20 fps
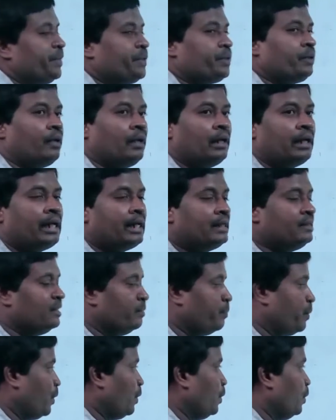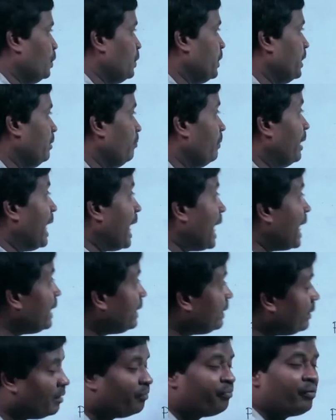is called as a protoxylem.
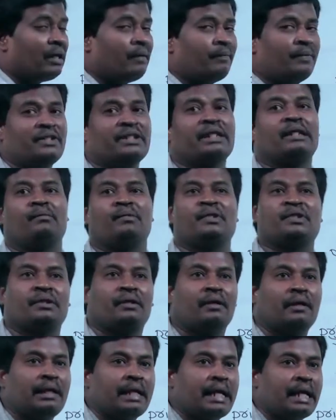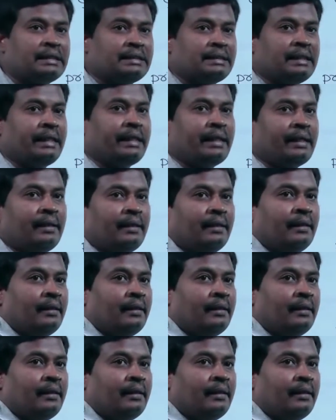Lateral formed xylem is called as a